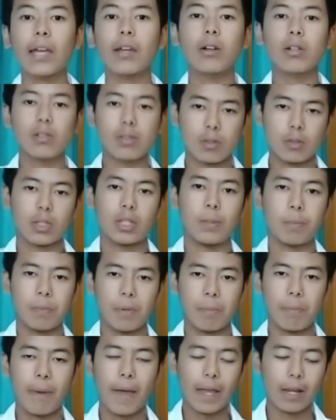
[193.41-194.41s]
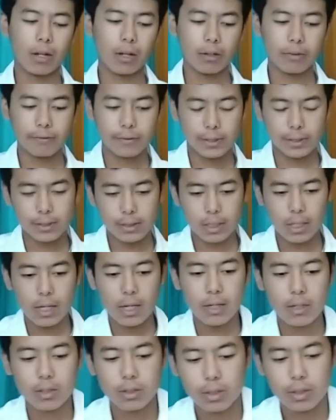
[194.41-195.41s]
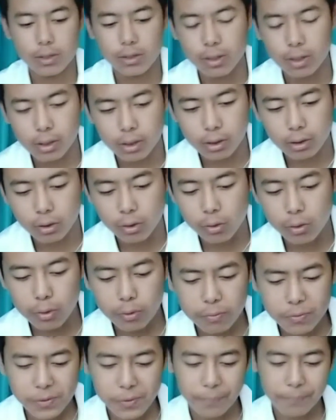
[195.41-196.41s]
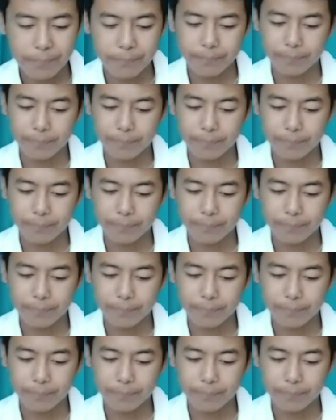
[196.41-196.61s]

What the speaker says: I also keep a pack of this surgical gloves.